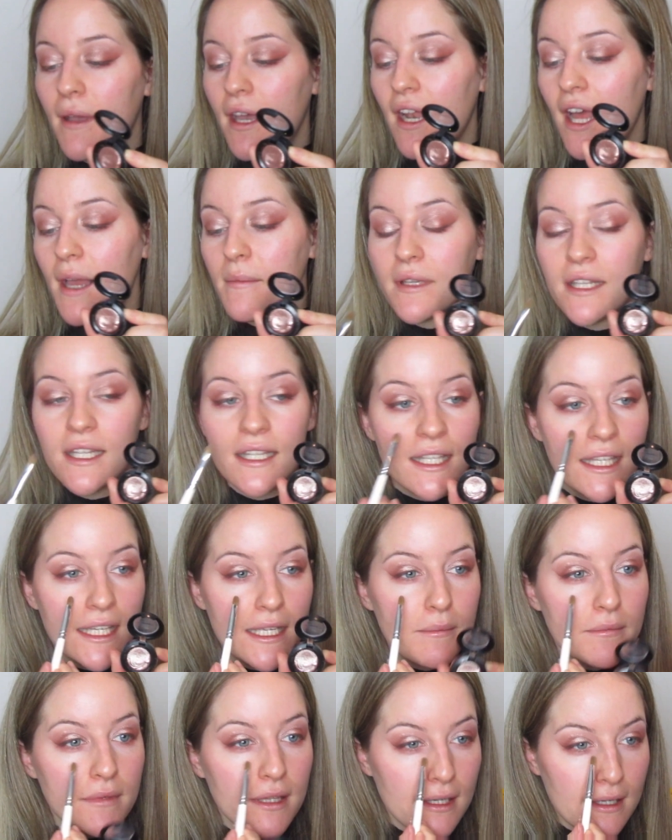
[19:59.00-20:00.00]
But I'm going to
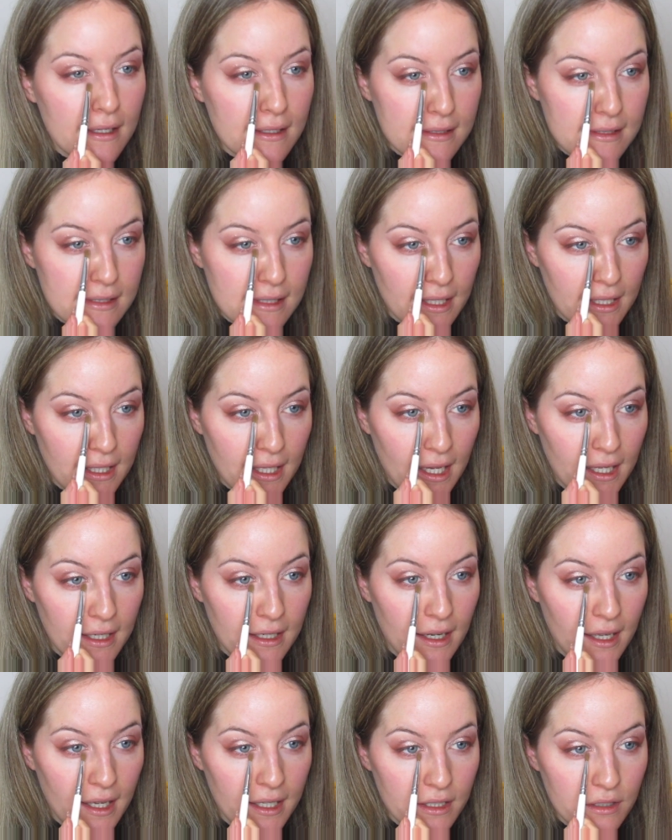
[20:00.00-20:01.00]
keep this
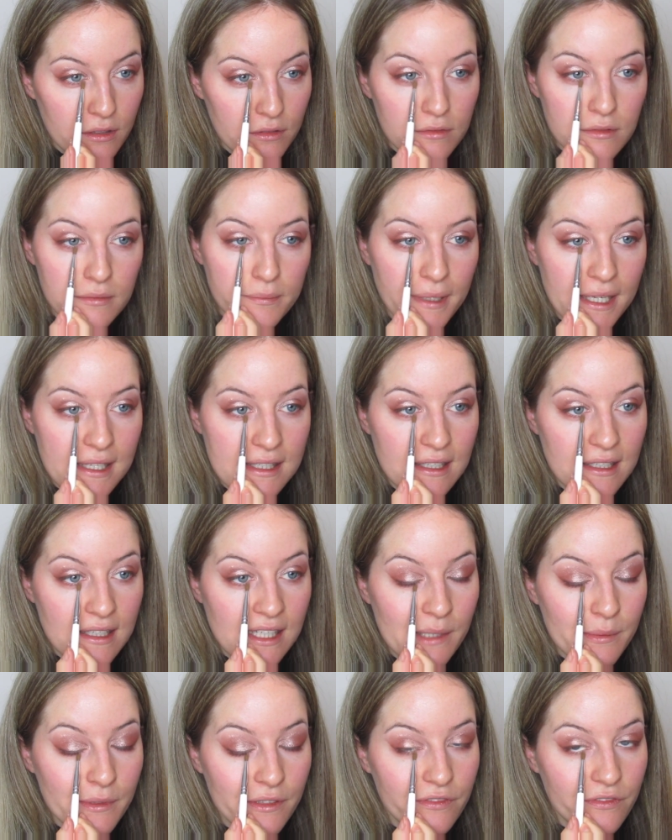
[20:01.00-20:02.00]
again like
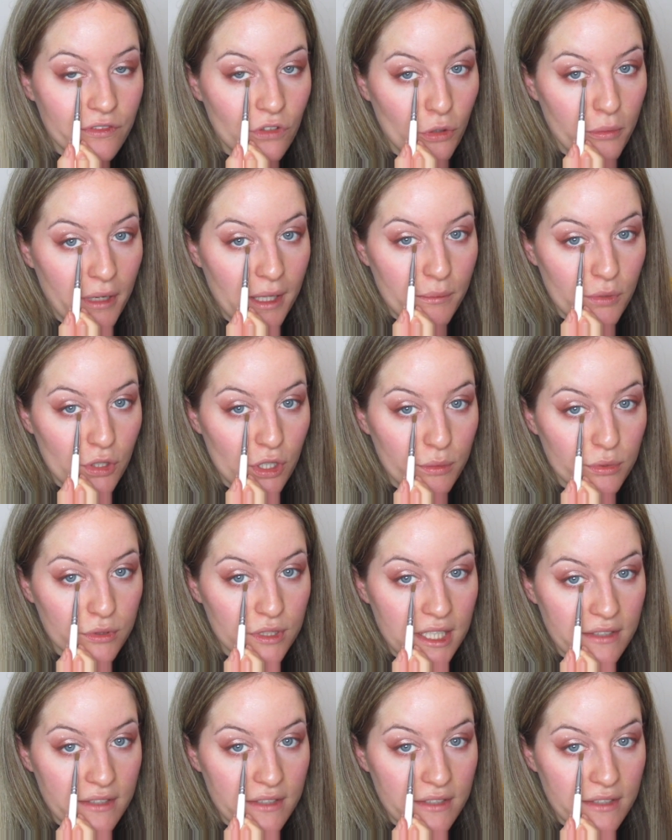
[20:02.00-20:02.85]
basically before my pupil